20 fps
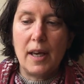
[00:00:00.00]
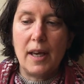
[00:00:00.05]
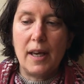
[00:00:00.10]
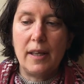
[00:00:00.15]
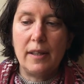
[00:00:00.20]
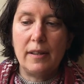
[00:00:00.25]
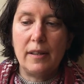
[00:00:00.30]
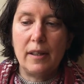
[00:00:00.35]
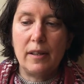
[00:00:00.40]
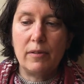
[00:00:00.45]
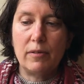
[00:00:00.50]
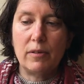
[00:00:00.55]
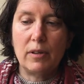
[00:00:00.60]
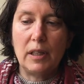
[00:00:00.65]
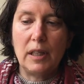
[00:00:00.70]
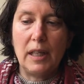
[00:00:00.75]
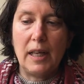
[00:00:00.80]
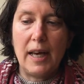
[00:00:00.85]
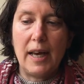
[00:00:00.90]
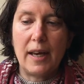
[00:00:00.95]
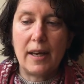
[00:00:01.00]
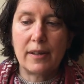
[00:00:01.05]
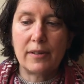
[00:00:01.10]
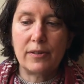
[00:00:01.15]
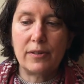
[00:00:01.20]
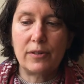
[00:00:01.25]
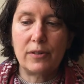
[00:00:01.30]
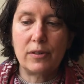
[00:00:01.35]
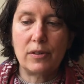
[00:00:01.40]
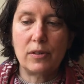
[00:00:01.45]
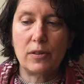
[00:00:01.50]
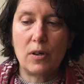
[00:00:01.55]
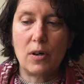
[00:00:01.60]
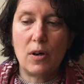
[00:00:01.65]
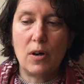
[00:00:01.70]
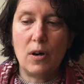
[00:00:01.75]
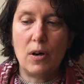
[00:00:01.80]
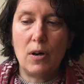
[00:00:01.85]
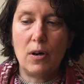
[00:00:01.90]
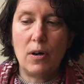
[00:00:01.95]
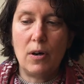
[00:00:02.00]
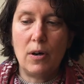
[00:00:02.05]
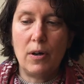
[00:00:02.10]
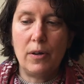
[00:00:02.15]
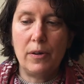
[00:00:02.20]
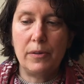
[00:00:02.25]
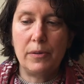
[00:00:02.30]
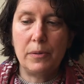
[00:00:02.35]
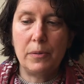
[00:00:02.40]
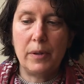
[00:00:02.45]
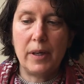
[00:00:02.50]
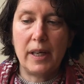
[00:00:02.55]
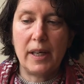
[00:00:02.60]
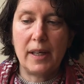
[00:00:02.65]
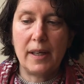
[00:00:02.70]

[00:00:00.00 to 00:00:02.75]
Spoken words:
And then relax all the way.